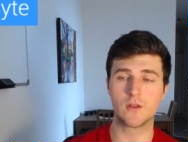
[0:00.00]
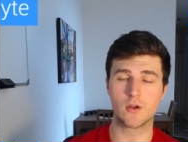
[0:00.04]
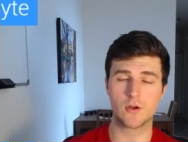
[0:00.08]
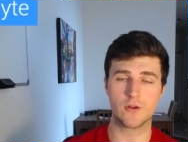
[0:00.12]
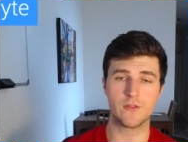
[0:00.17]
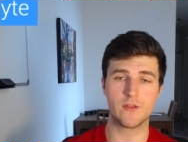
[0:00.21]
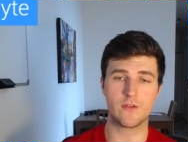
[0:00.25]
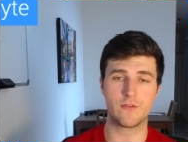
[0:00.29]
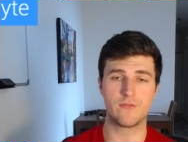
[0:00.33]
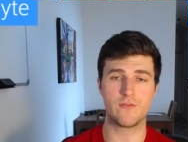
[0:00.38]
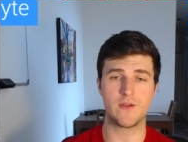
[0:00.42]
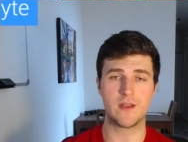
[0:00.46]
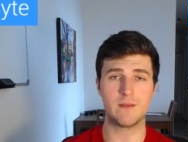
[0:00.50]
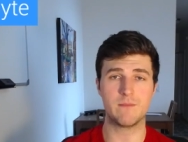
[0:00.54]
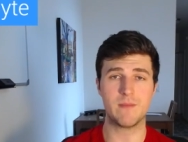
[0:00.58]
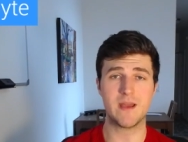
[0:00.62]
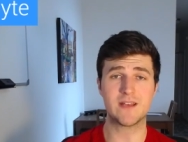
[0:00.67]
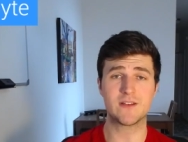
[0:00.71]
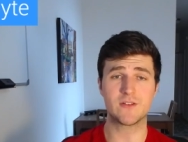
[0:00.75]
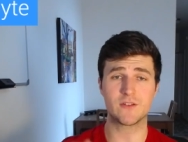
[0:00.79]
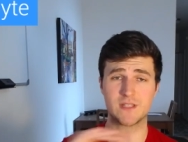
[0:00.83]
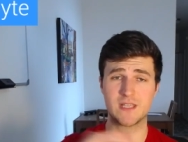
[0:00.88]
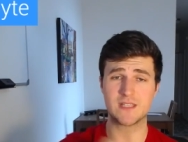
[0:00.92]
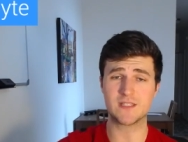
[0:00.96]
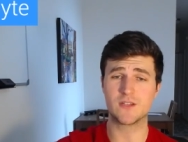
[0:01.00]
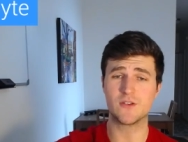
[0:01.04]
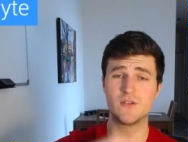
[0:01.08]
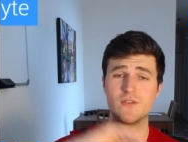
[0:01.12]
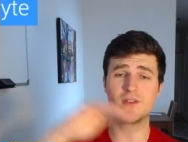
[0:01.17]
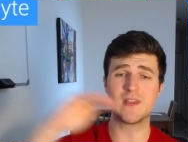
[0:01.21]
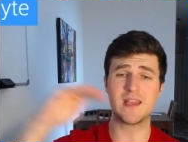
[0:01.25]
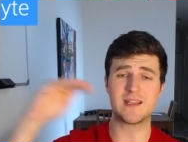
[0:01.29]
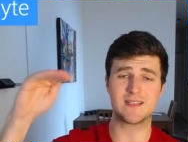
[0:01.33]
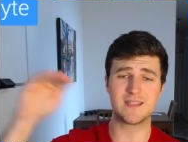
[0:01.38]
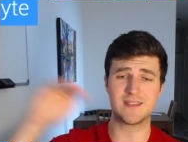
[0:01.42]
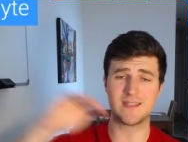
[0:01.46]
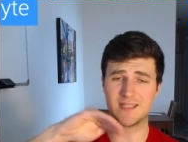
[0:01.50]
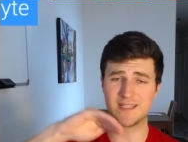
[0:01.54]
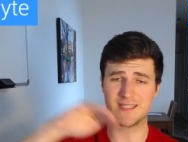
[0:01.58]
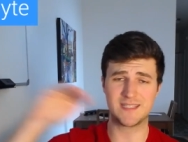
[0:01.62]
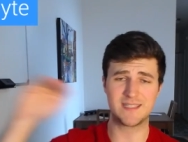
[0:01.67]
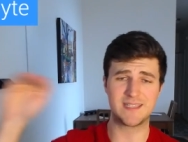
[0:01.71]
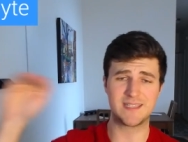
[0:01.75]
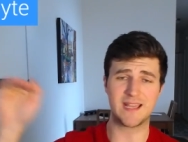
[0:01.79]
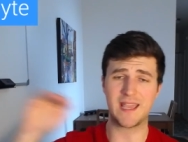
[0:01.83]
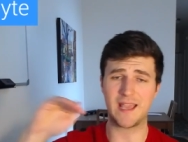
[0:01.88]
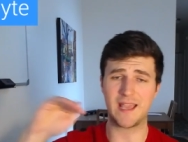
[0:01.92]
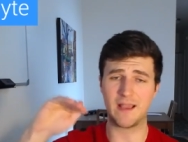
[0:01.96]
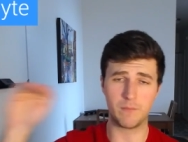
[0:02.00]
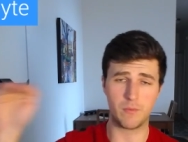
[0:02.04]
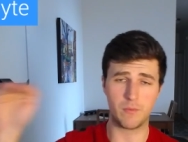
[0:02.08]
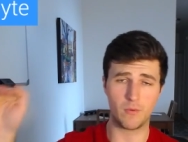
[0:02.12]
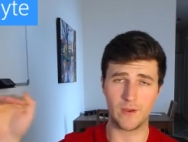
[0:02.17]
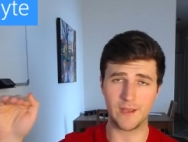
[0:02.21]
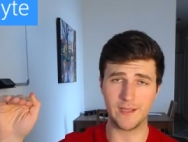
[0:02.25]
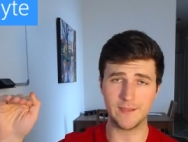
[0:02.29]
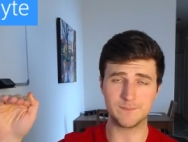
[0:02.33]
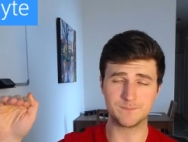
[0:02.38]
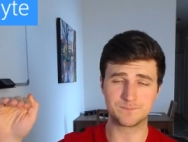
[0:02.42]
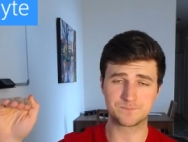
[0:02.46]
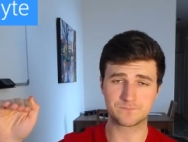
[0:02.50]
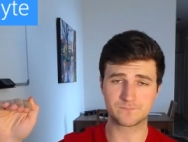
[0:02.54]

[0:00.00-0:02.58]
learn those fundamentals, and so you get to this sticking point.